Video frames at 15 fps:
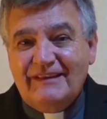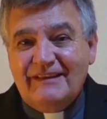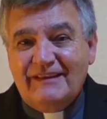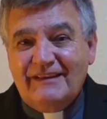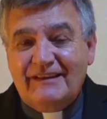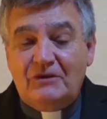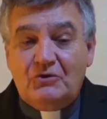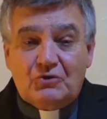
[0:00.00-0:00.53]

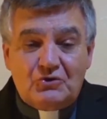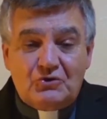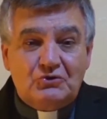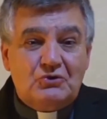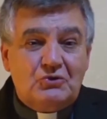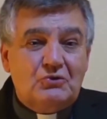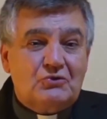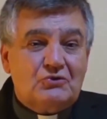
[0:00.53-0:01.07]
We
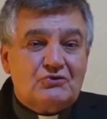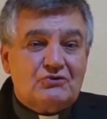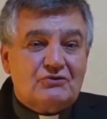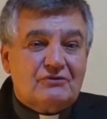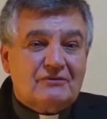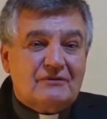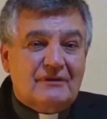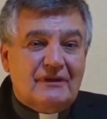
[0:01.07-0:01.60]
do
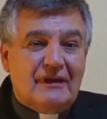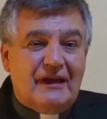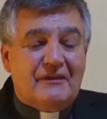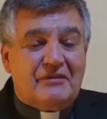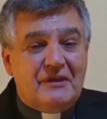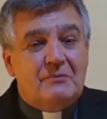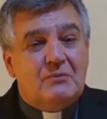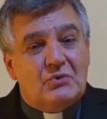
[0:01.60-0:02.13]
what we
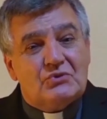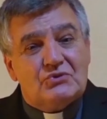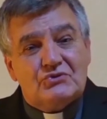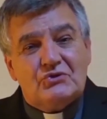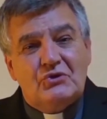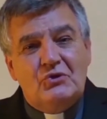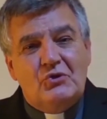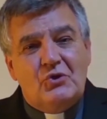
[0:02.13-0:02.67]
must
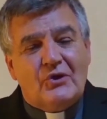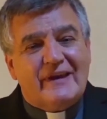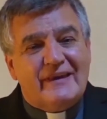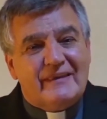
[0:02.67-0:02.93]
do.